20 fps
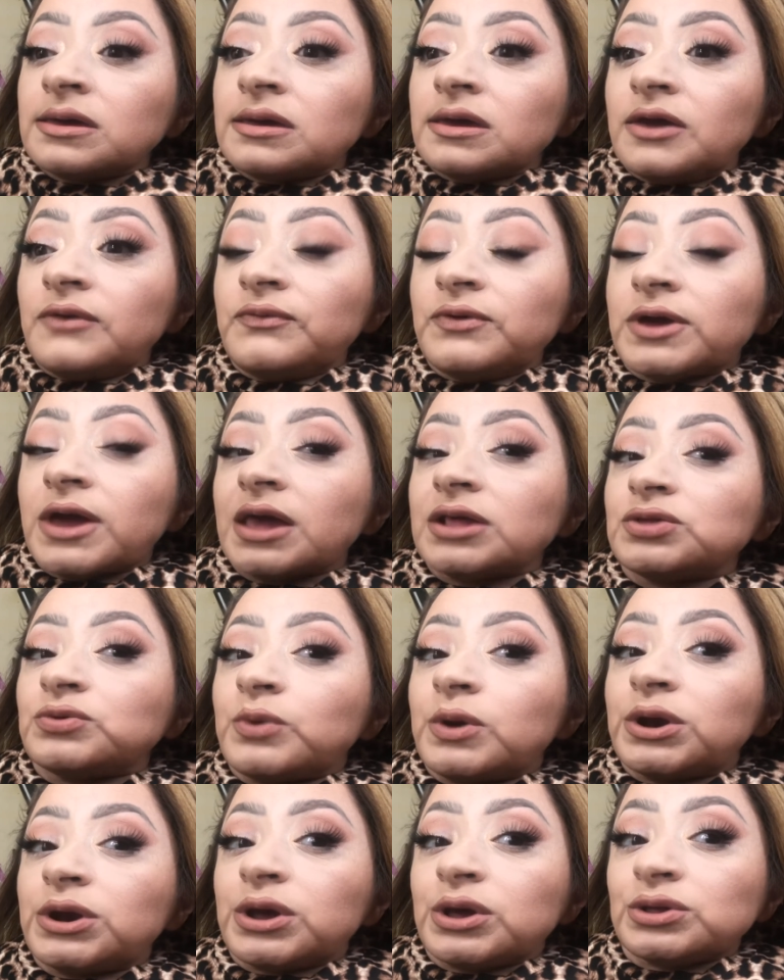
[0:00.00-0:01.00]
If you guys
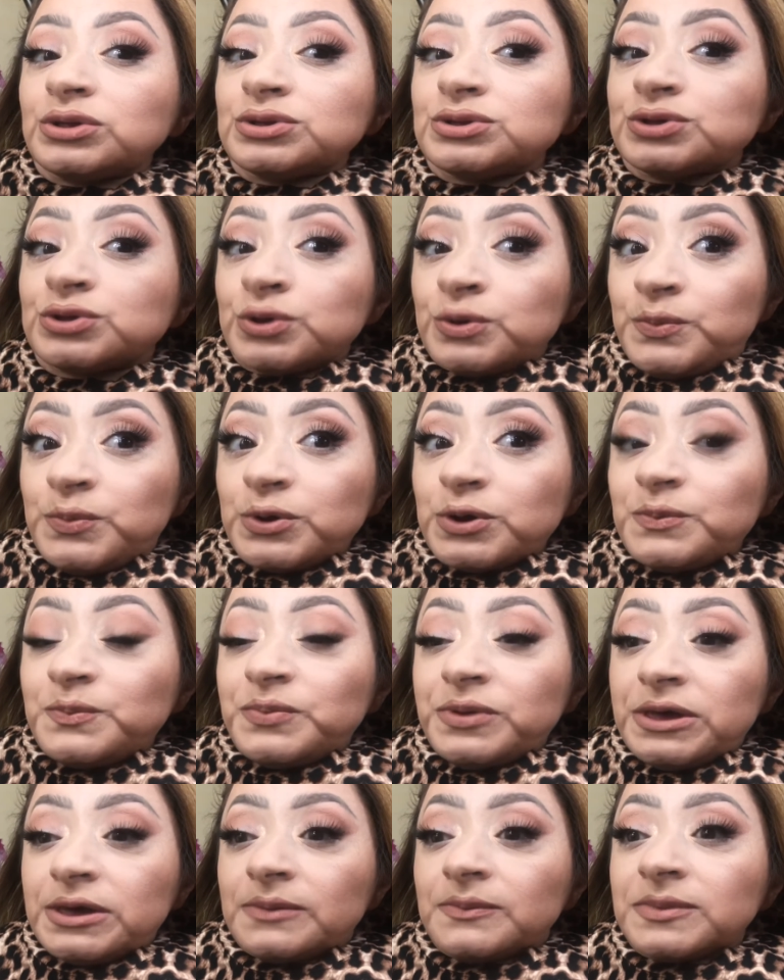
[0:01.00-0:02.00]
want a super
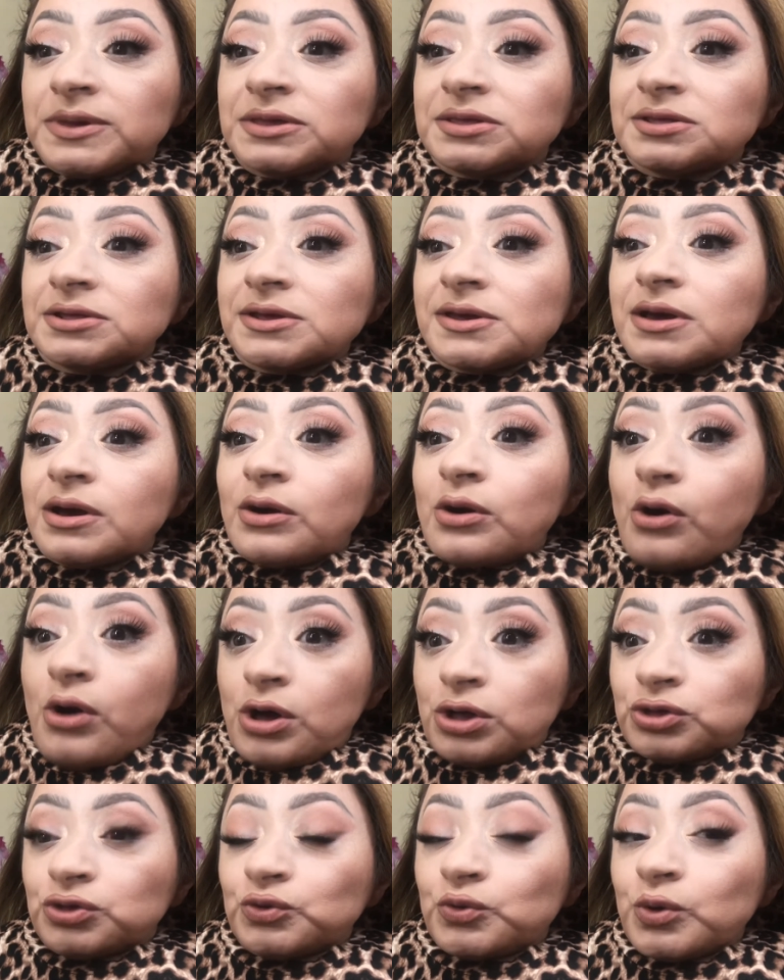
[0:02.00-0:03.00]
pigmented
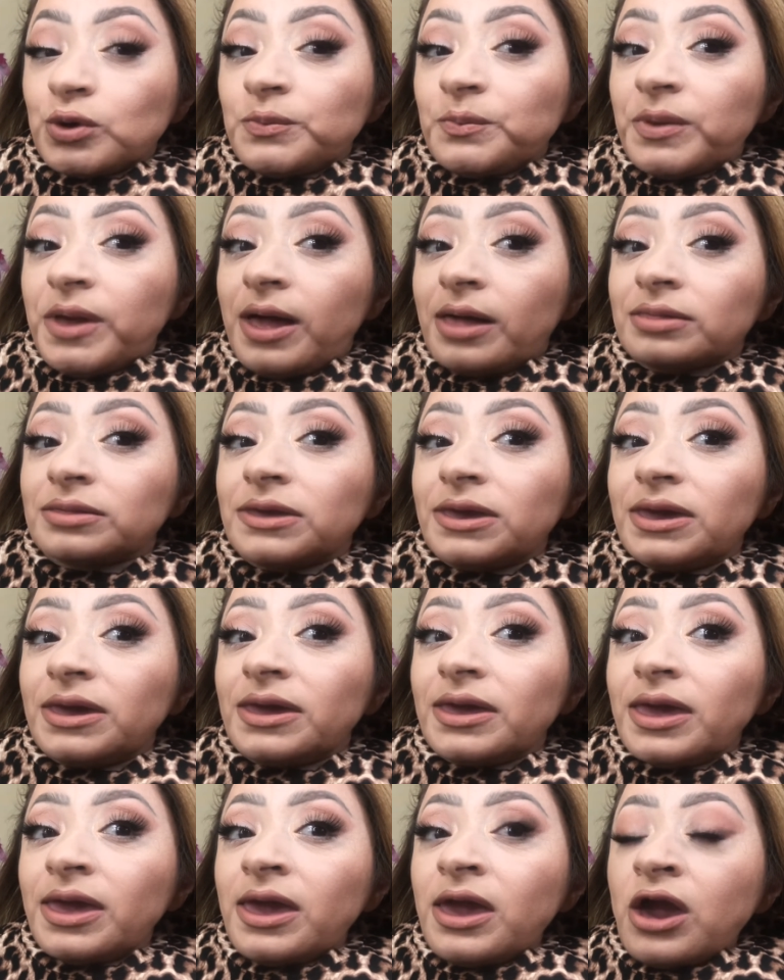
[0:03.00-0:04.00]
contour palette
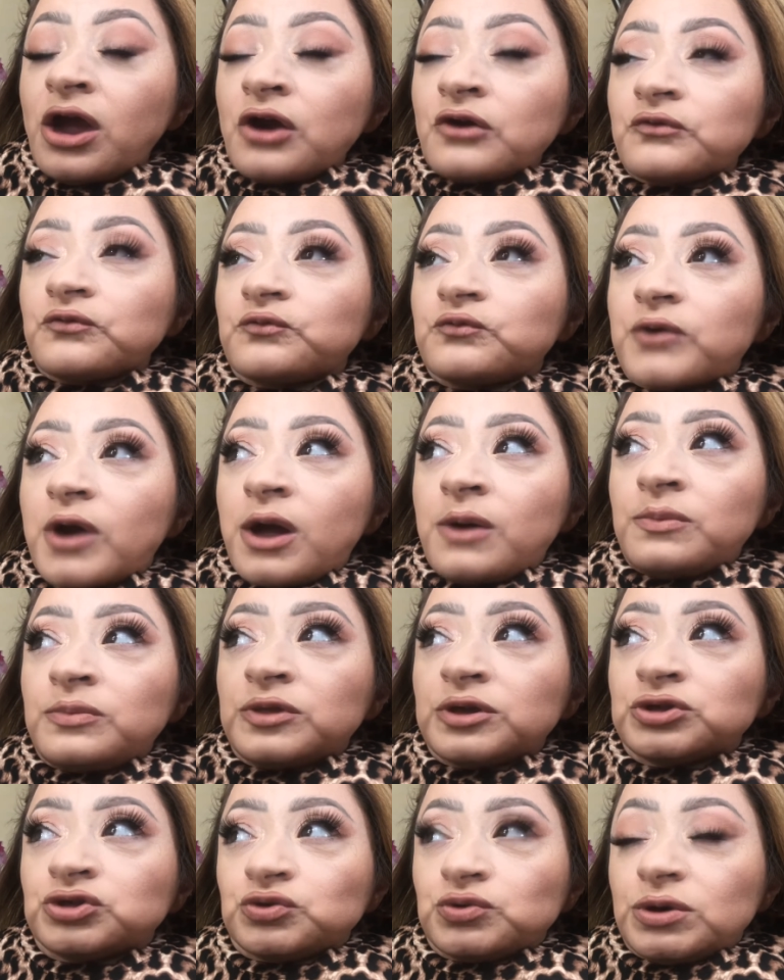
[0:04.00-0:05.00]
from
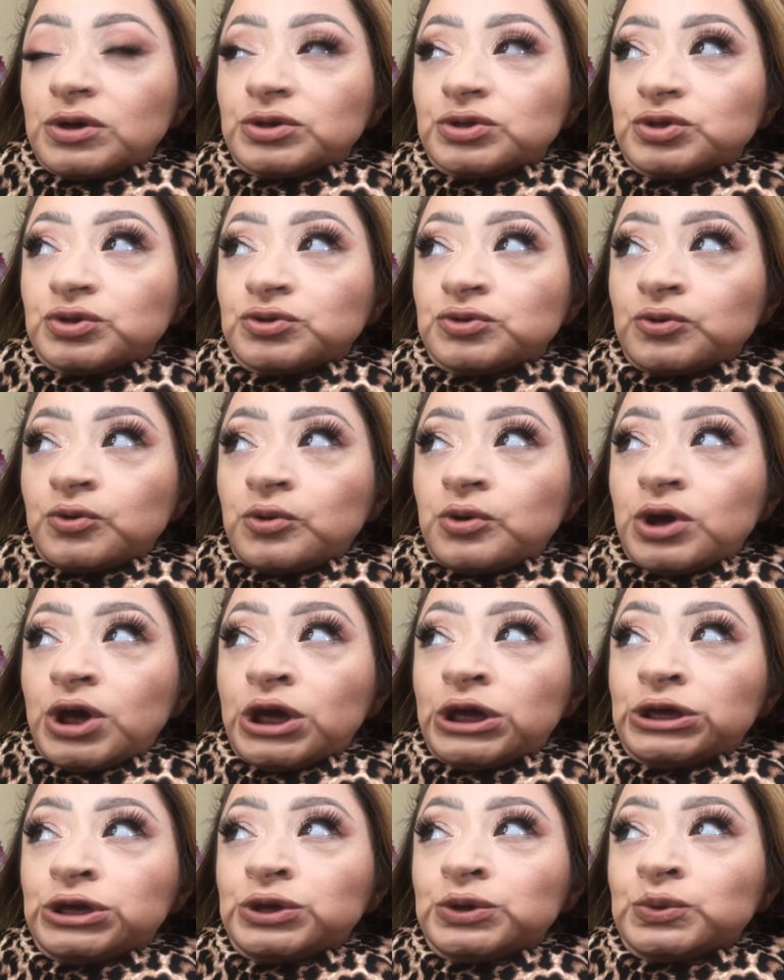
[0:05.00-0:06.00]
the drugstore,
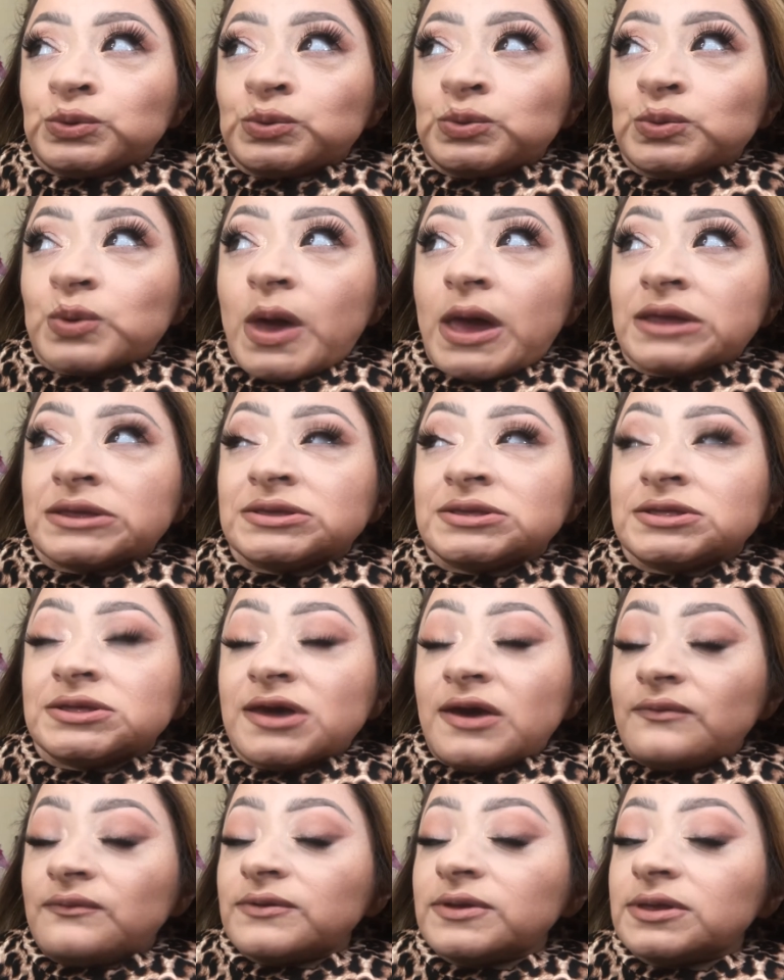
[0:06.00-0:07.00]
you
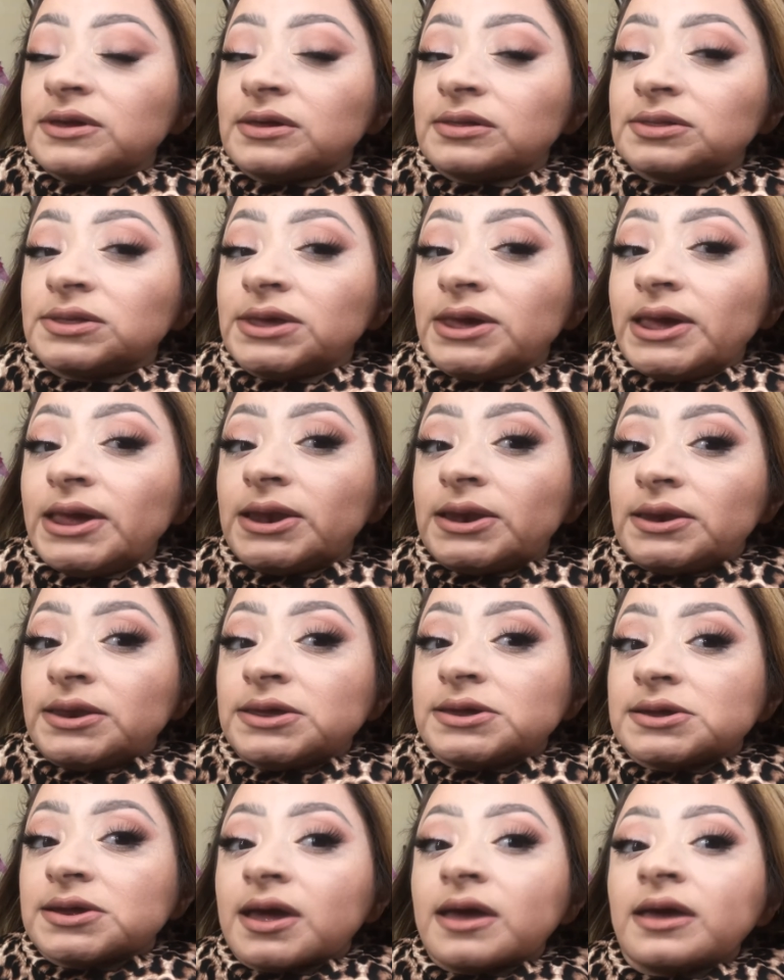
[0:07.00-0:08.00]
definitely need